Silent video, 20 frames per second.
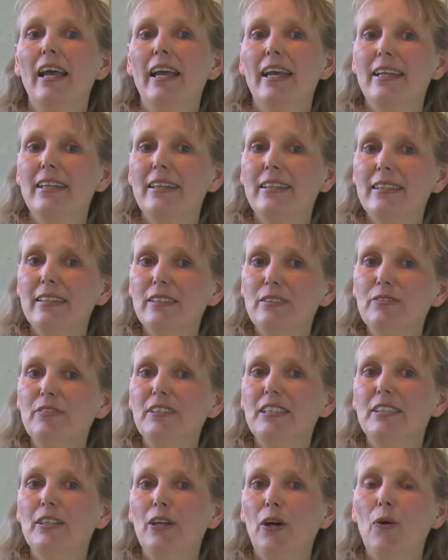In this
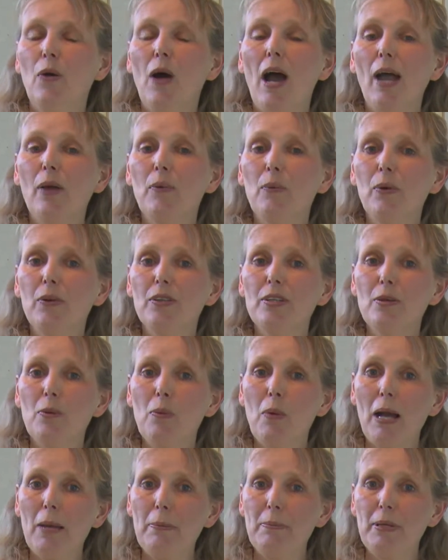video I wonder
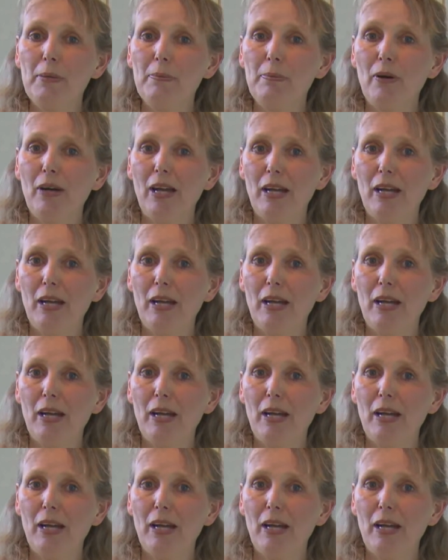why people